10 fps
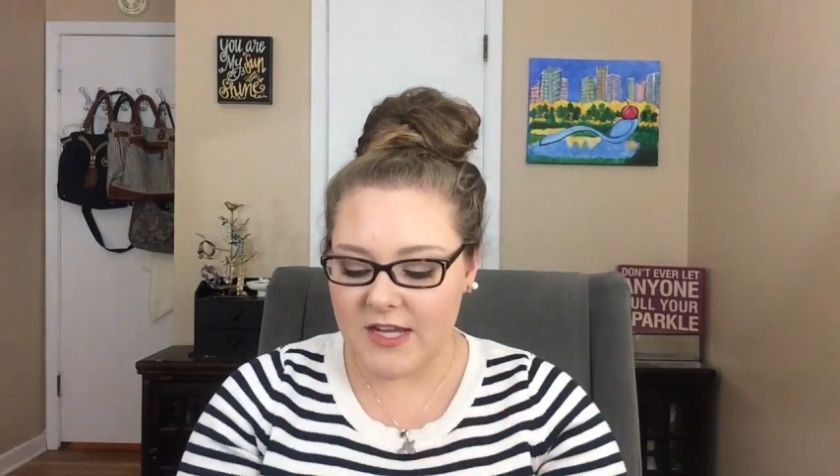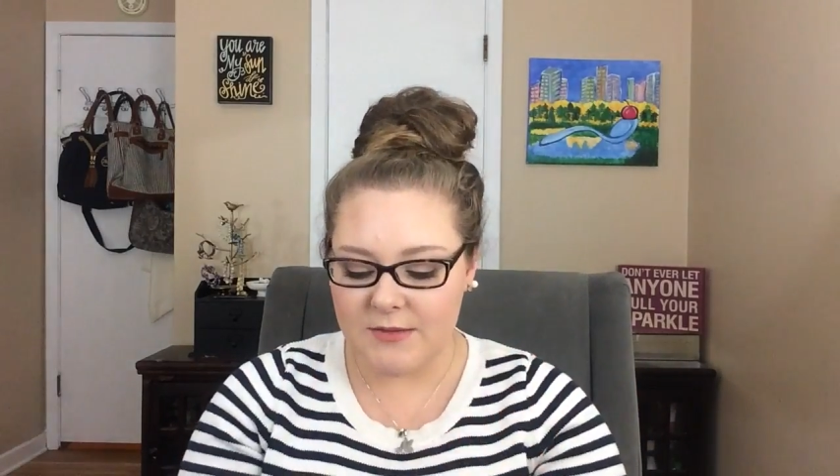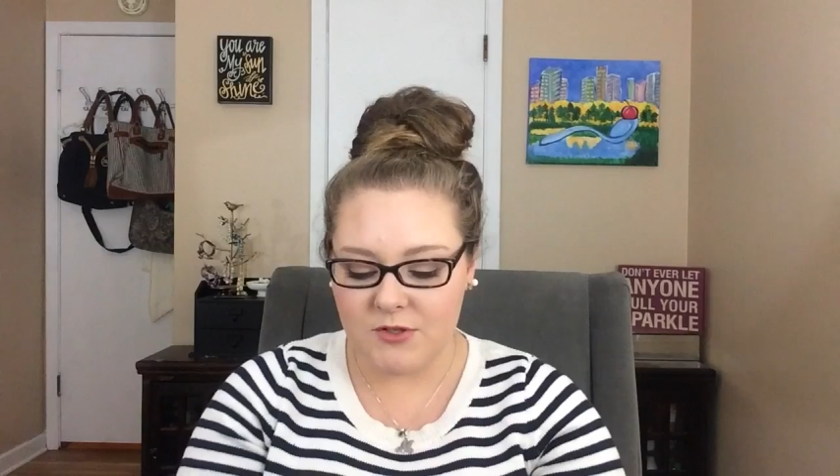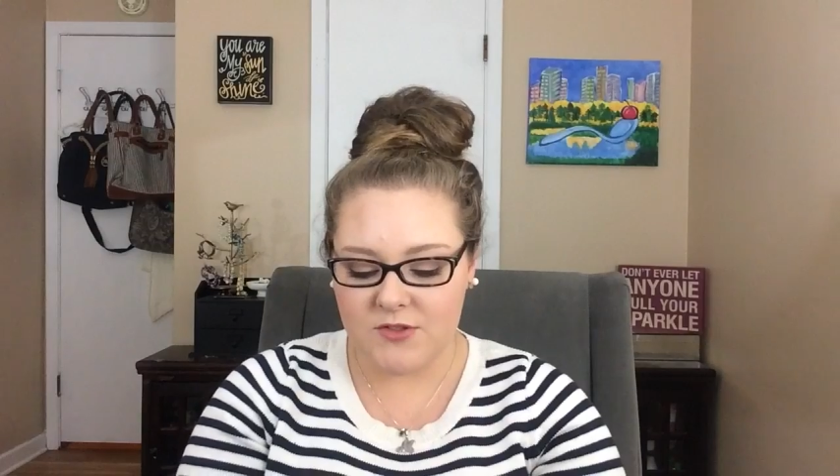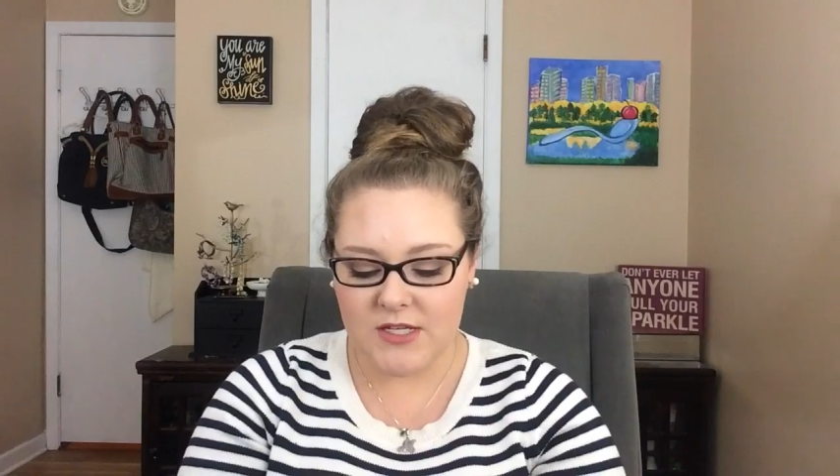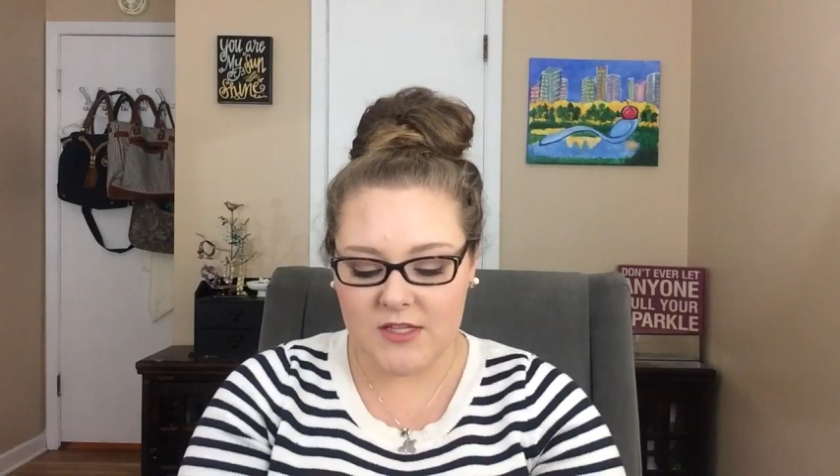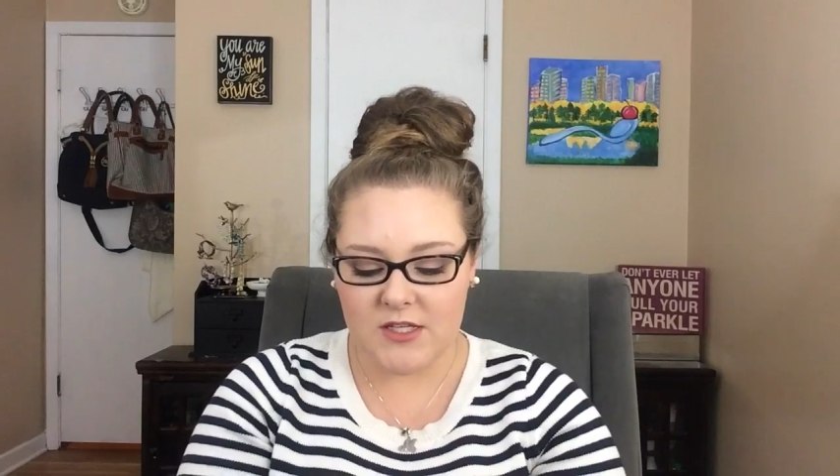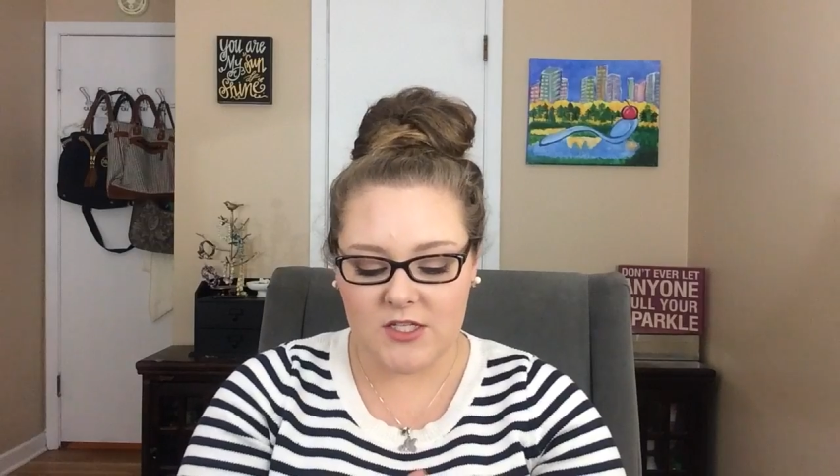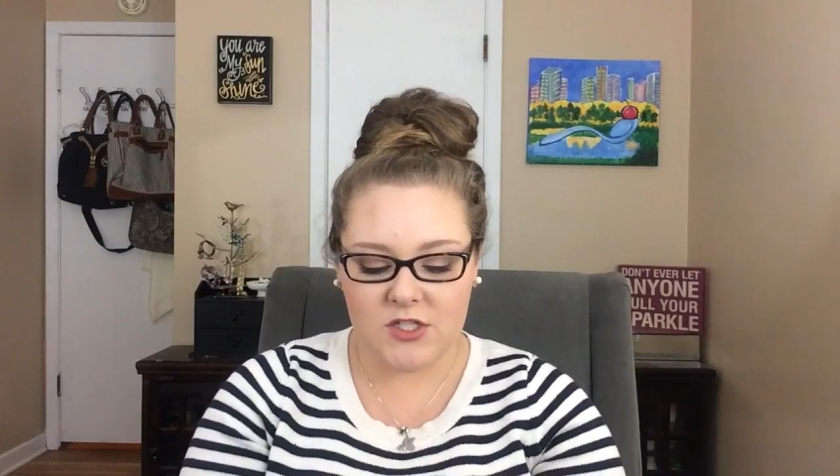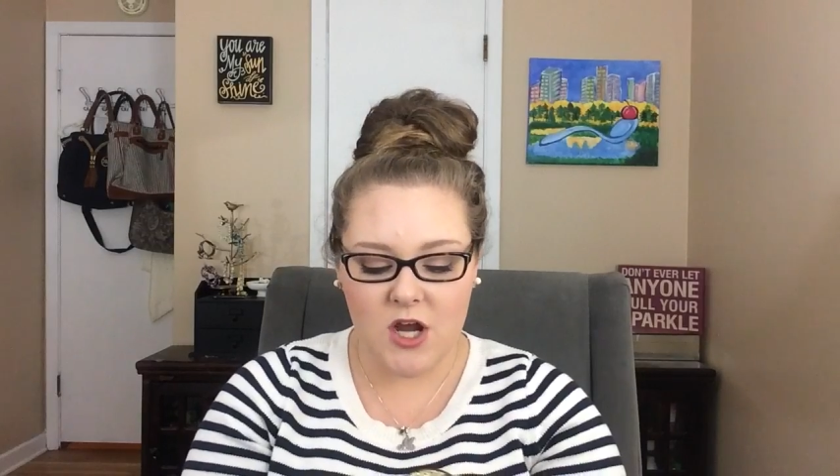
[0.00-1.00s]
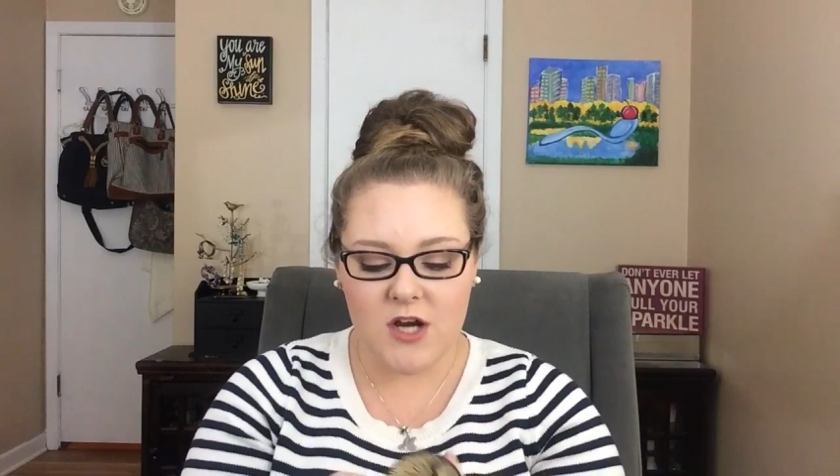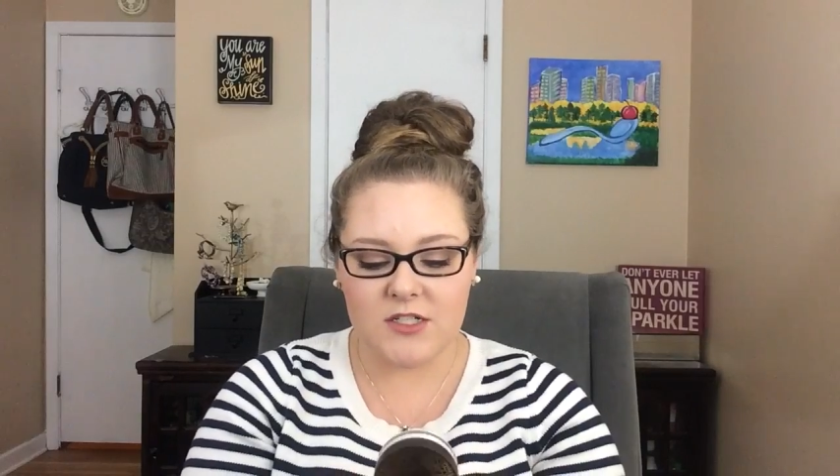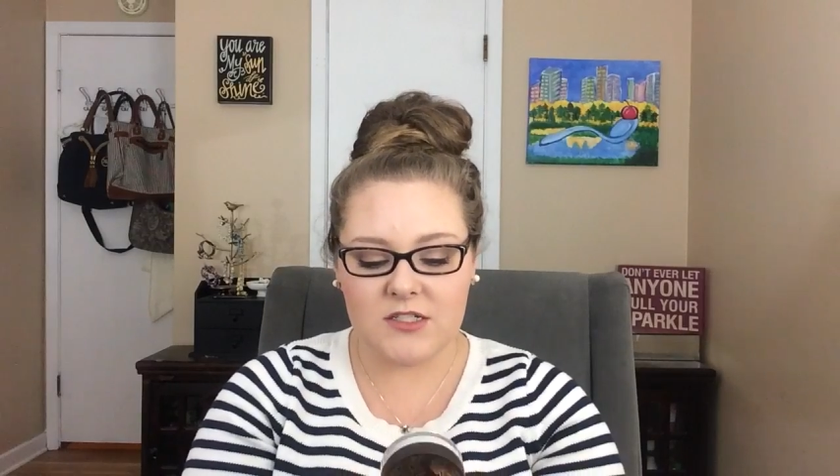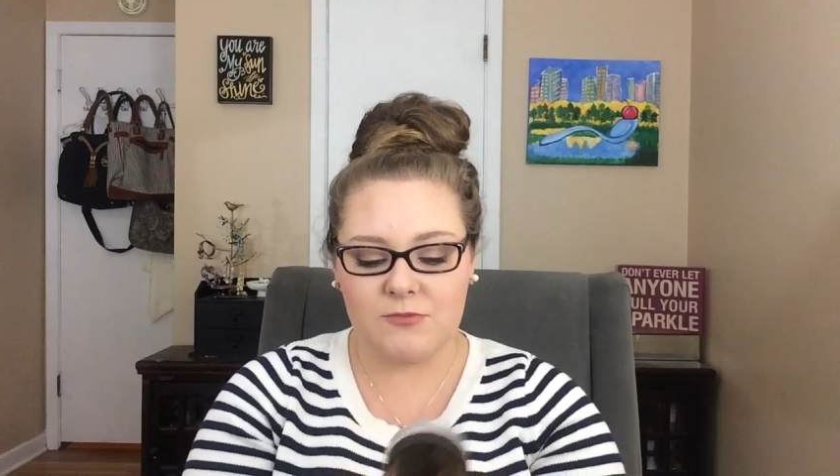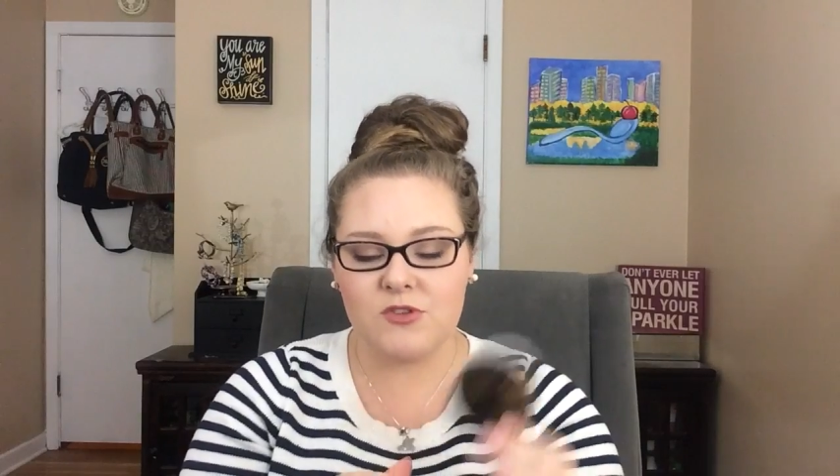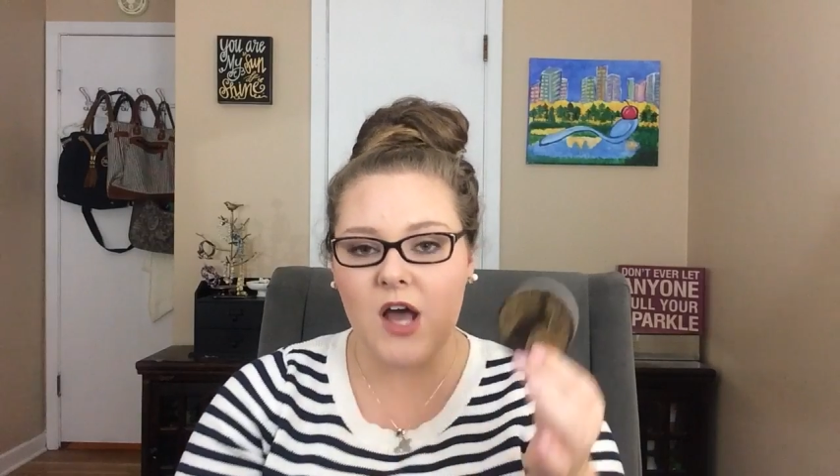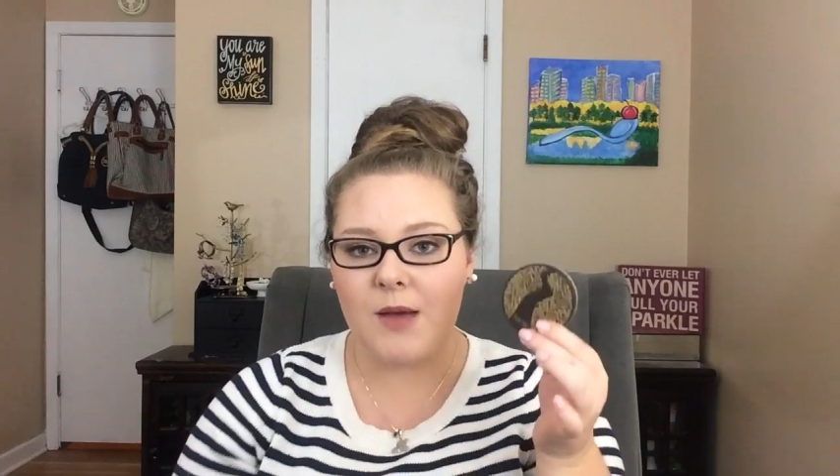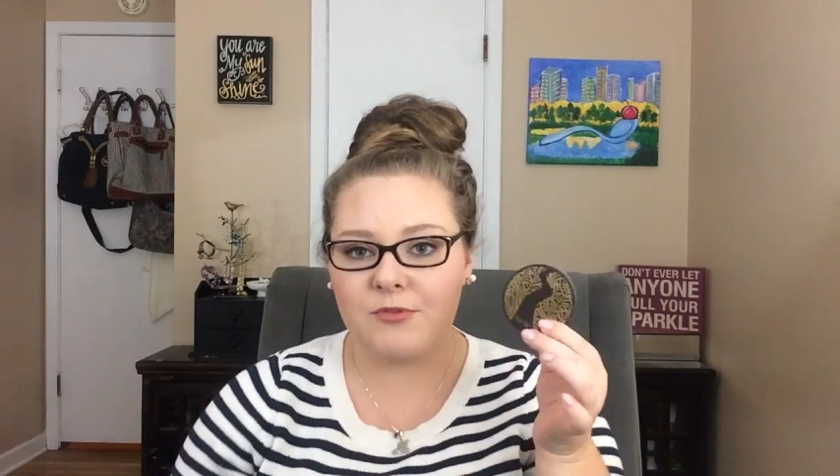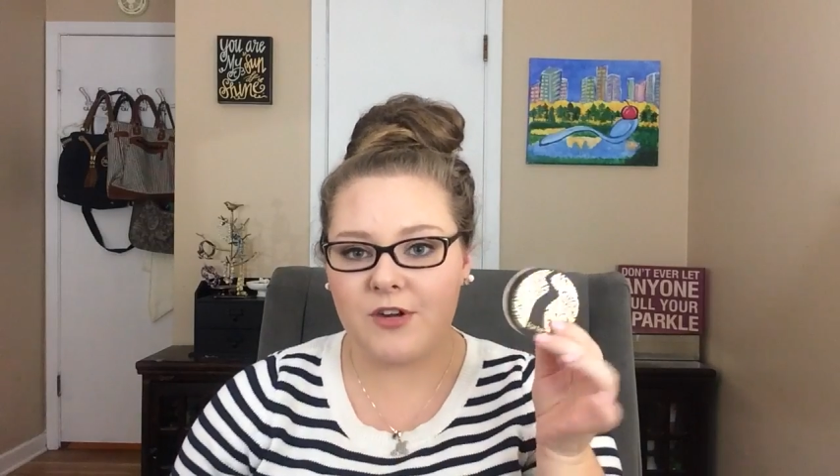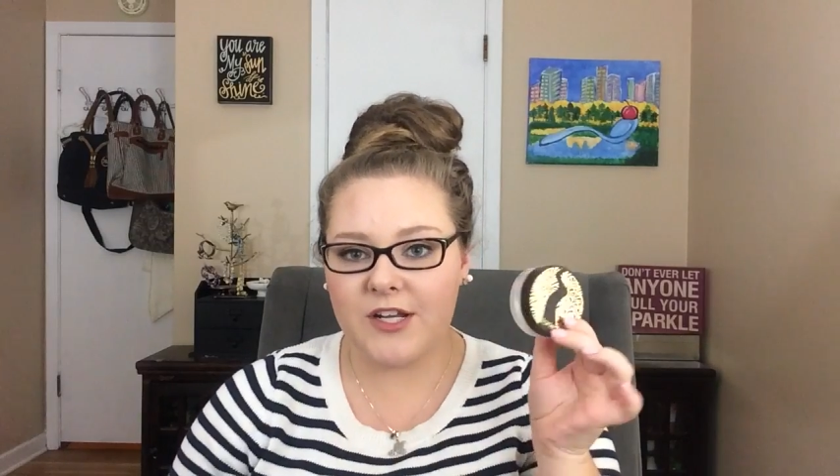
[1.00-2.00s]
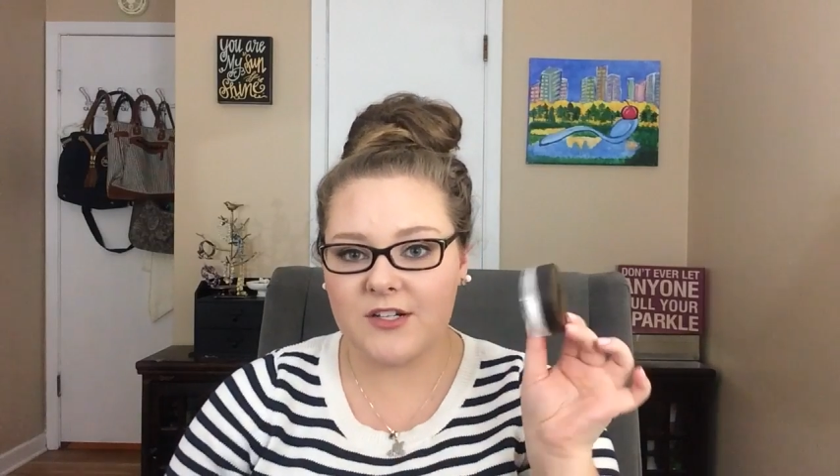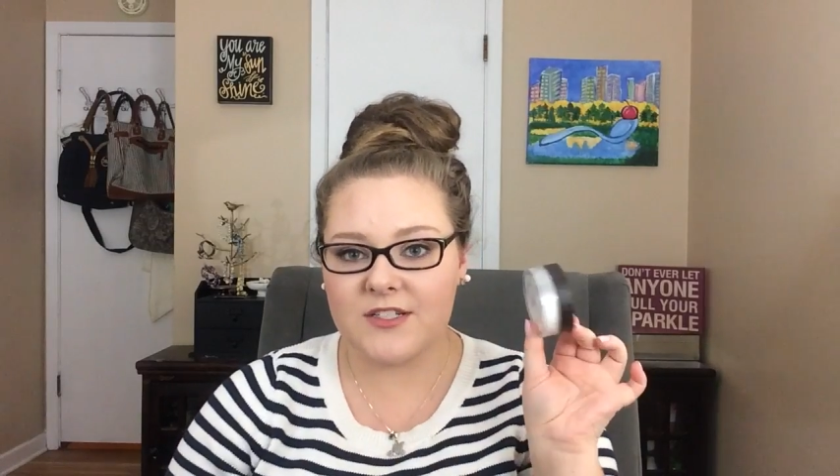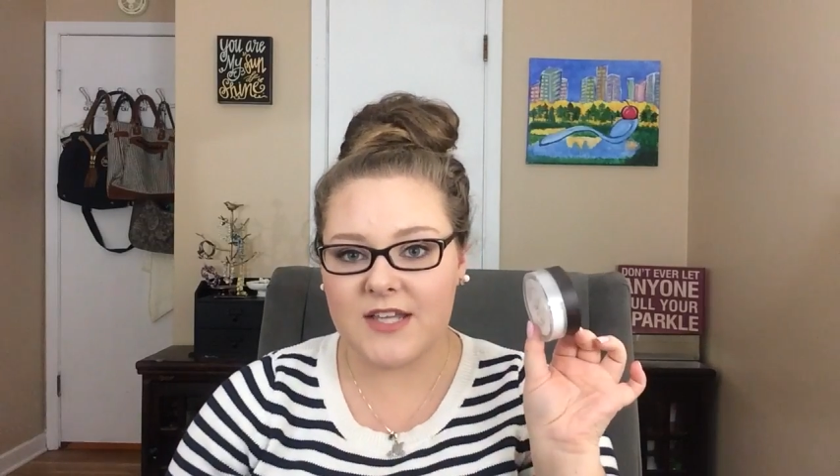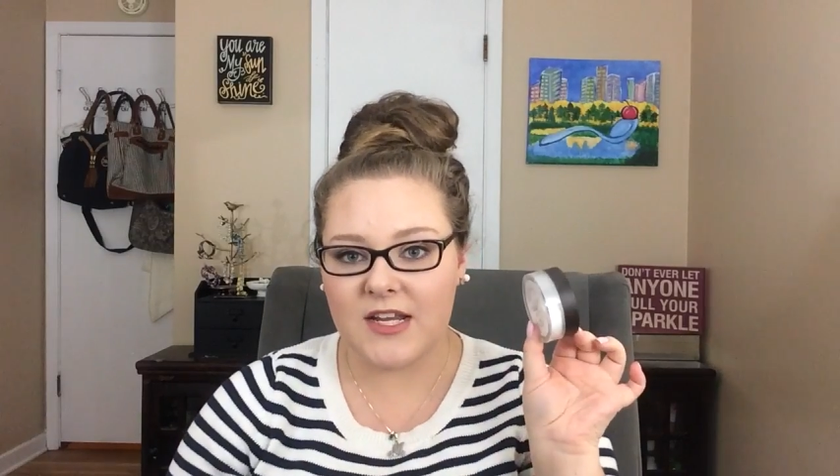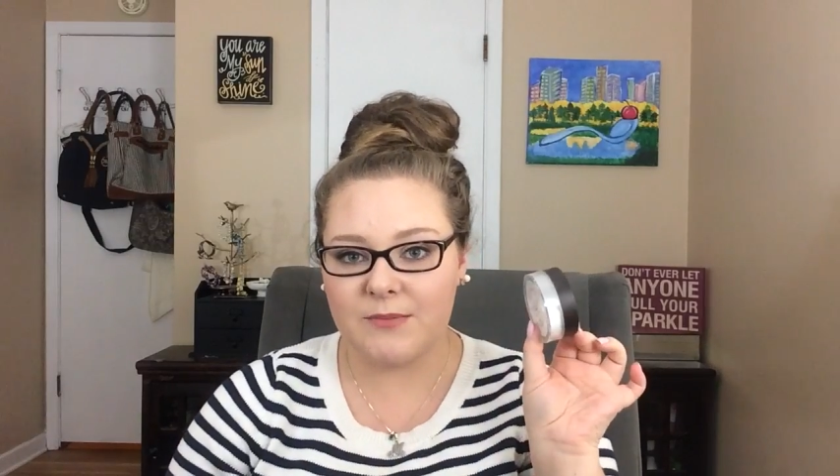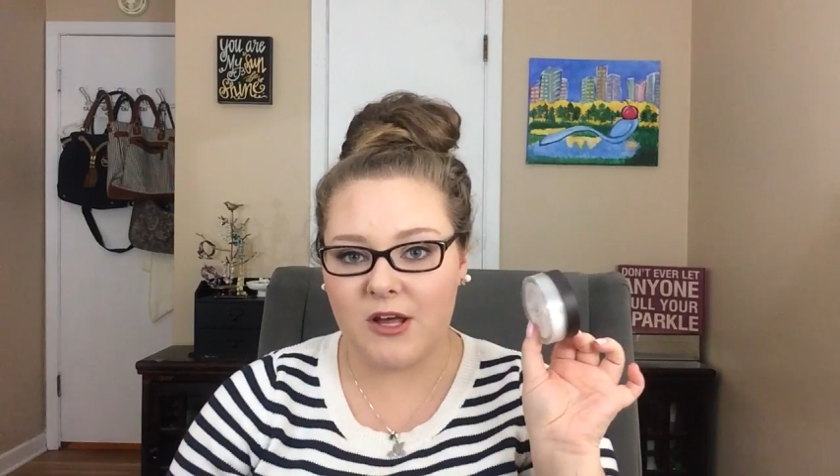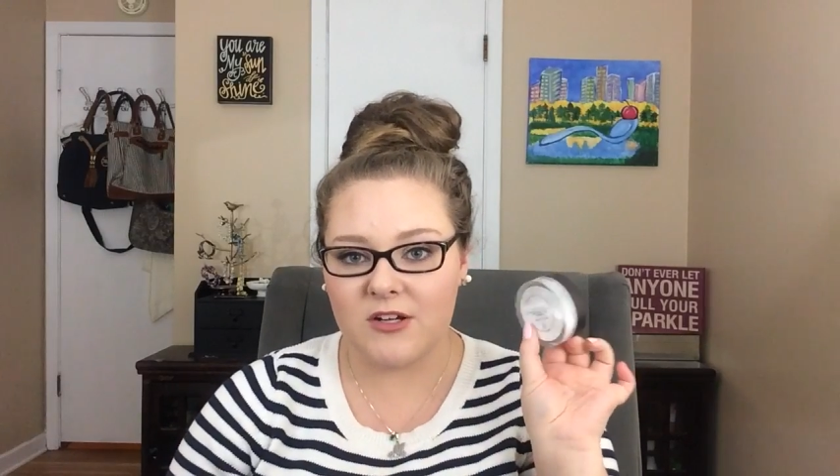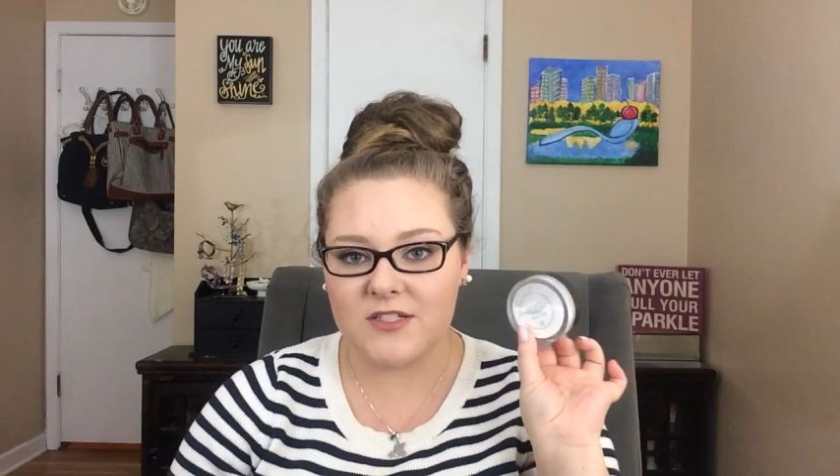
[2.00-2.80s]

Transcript: I'm using the Tarte Smooth Operator setting powder.